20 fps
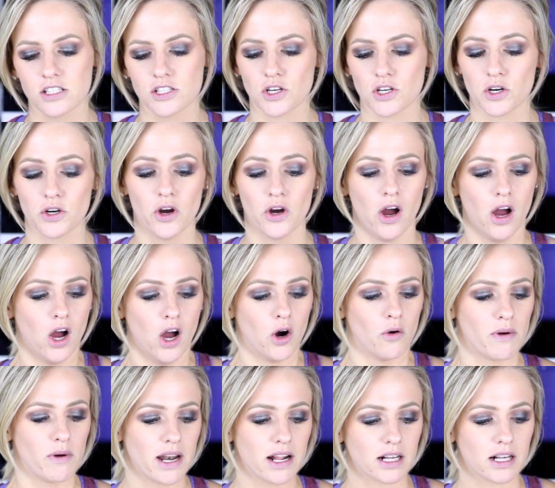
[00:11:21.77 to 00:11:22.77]
So
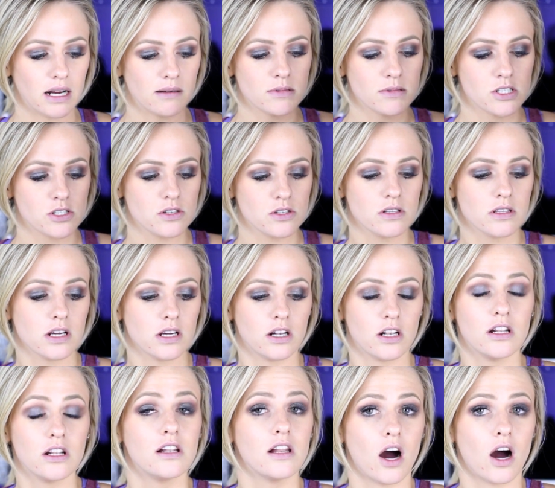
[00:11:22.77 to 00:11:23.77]
when it comes to the
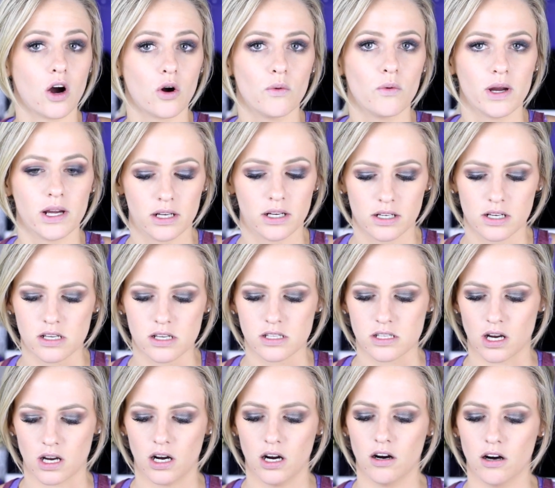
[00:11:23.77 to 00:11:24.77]
long
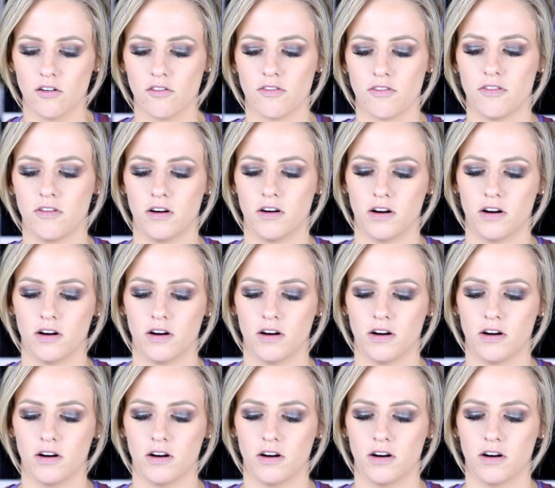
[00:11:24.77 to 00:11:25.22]
wearness of